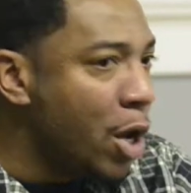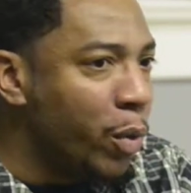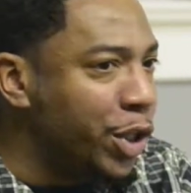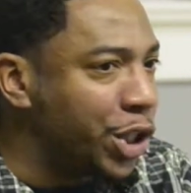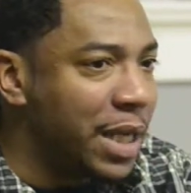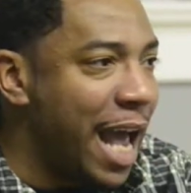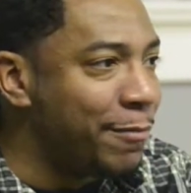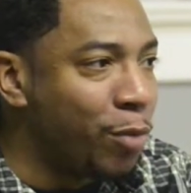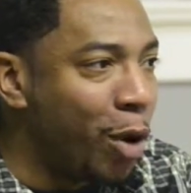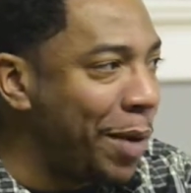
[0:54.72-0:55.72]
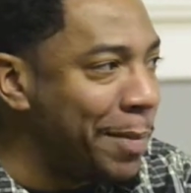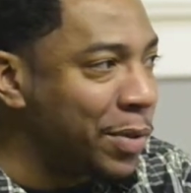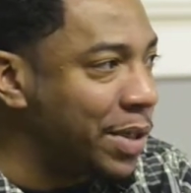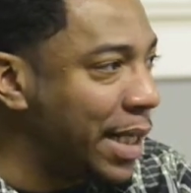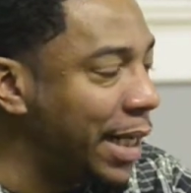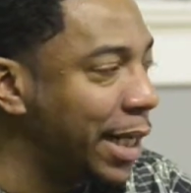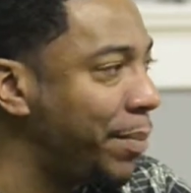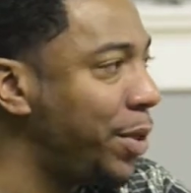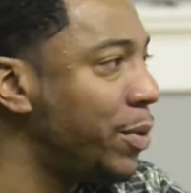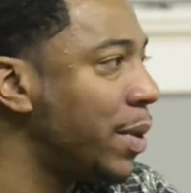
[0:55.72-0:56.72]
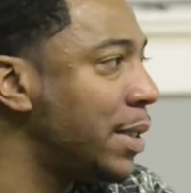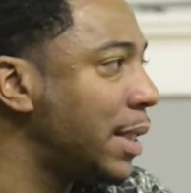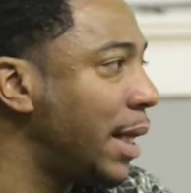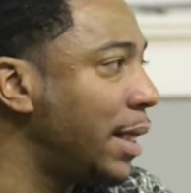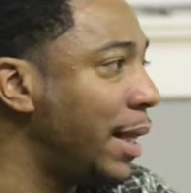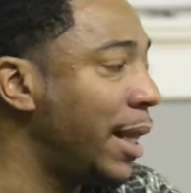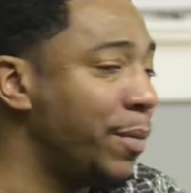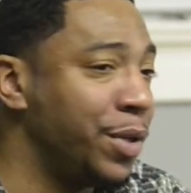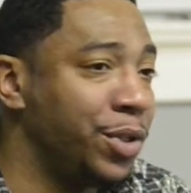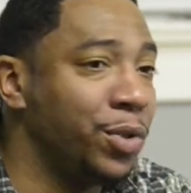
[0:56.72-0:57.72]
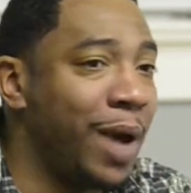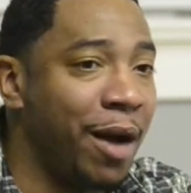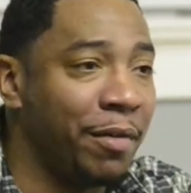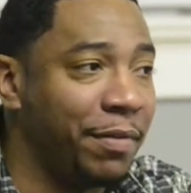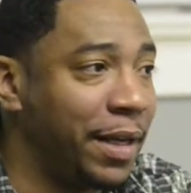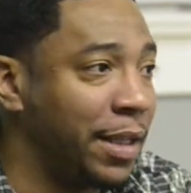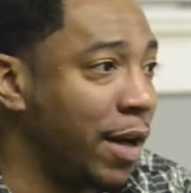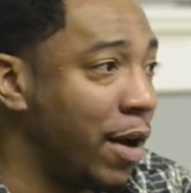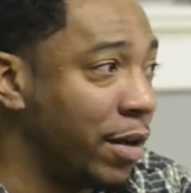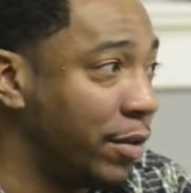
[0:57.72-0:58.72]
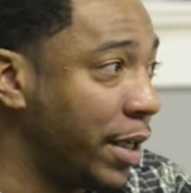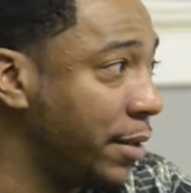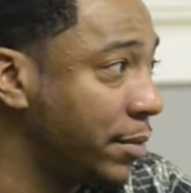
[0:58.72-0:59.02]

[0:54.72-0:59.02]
We shouldn't have more people sitting in a pew on Sunday than we do out feeding the hungry.